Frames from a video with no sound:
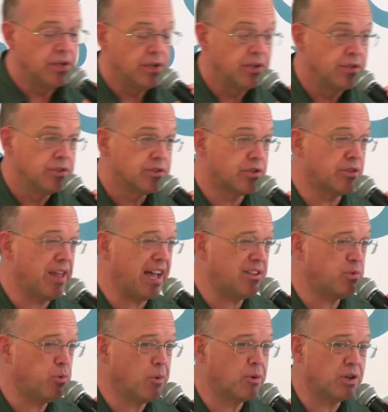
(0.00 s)
So that's
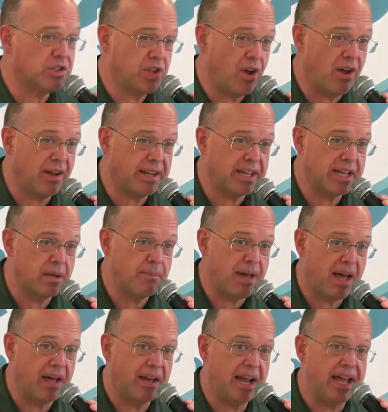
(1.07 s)
what we're talking
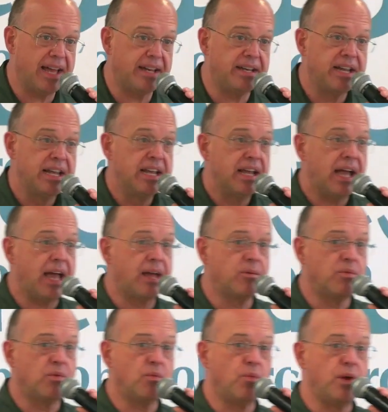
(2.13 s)
about. And
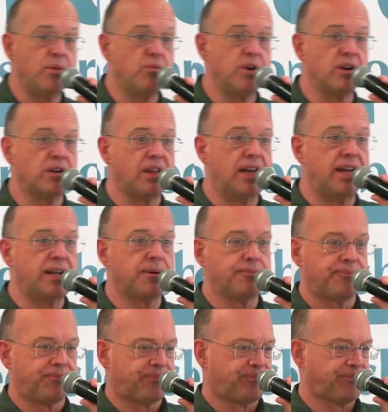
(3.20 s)
when we're like,
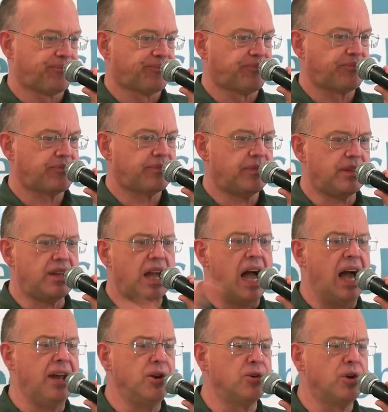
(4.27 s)

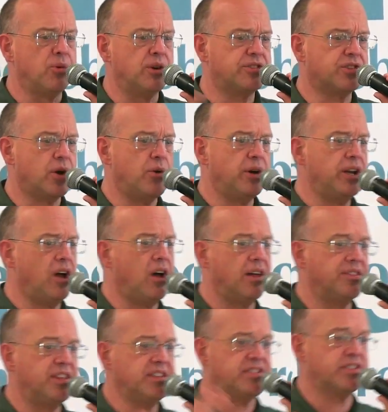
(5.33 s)
I don't know what's going on,
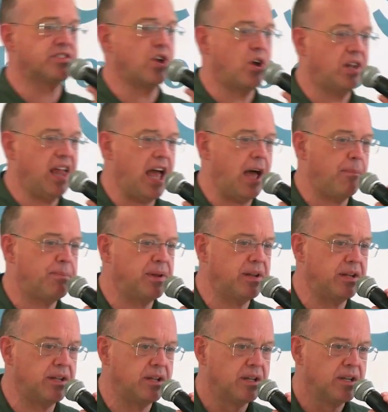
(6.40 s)
this is all
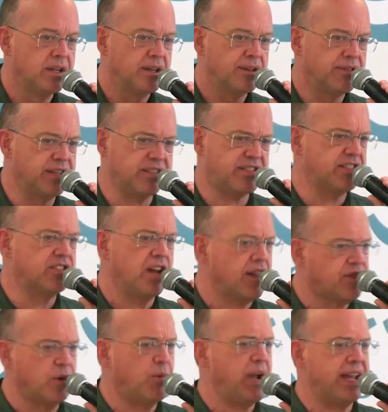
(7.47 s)
happening, this is not
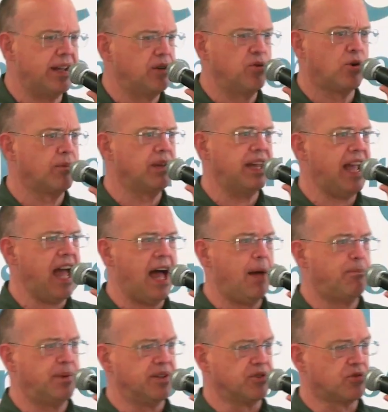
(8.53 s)
the way it normally
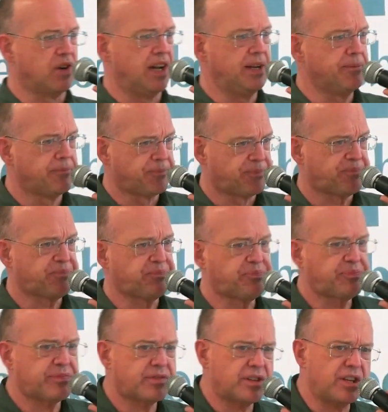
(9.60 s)
happens, right?
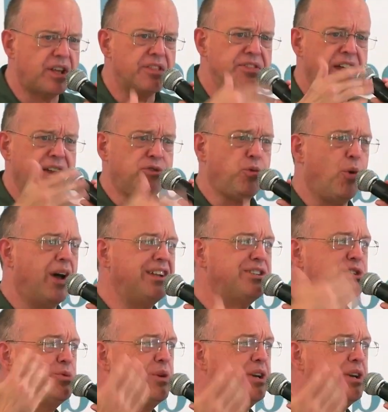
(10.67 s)
That's why doing a